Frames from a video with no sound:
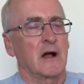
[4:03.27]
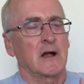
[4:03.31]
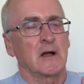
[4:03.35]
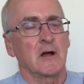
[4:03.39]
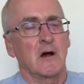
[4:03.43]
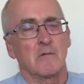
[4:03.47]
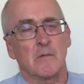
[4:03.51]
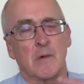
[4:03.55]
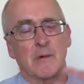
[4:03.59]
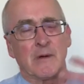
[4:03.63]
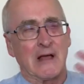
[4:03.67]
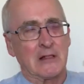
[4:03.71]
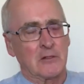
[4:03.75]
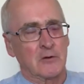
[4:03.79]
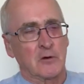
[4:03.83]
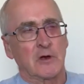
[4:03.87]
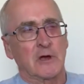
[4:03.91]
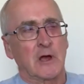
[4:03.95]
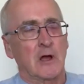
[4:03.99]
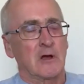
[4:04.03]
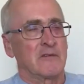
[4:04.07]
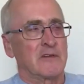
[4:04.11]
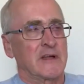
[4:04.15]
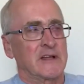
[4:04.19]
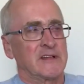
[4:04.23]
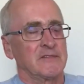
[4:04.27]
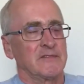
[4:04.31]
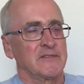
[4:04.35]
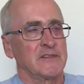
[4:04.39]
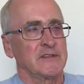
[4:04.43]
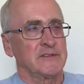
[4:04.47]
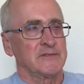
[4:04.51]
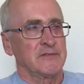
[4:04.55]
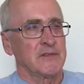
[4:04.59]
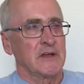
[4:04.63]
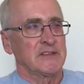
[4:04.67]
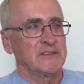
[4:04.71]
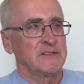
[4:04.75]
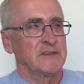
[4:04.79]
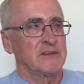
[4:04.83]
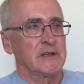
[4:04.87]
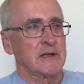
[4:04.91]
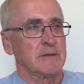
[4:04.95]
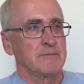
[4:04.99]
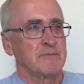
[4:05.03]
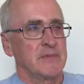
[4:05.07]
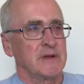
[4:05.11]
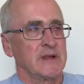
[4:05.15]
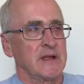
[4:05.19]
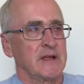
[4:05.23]
can't remember how long ago they did
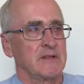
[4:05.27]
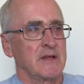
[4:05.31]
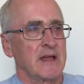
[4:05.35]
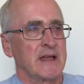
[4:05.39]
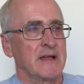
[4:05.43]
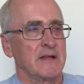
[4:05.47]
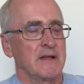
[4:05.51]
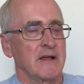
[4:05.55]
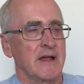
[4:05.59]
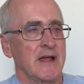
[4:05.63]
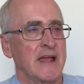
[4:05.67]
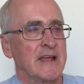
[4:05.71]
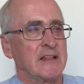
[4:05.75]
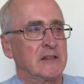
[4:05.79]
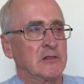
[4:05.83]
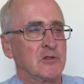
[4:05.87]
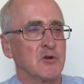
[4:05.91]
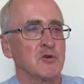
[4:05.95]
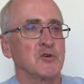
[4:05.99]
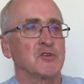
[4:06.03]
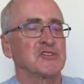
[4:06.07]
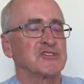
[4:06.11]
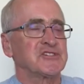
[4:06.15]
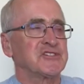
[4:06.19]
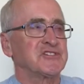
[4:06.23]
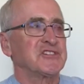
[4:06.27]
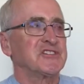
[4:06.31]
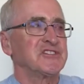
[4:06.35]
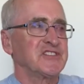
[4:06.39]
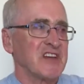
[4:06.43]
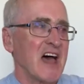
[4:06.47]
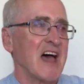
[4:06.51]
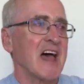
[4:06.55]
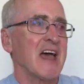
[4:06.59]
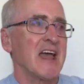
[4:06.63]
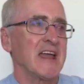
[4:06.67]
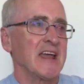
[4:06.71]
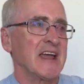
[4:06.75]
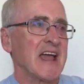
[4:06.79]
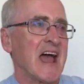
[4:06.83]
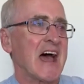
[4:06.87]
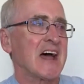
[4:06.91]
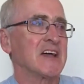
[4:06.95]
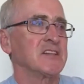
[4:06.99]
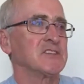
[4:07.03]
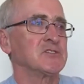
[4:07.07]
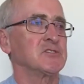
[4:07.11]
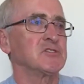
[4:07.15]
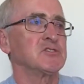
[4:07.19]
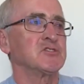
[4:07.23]
it, but it looks today
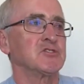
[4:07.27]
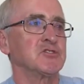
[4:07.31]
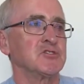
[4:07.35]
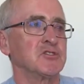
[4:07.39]
as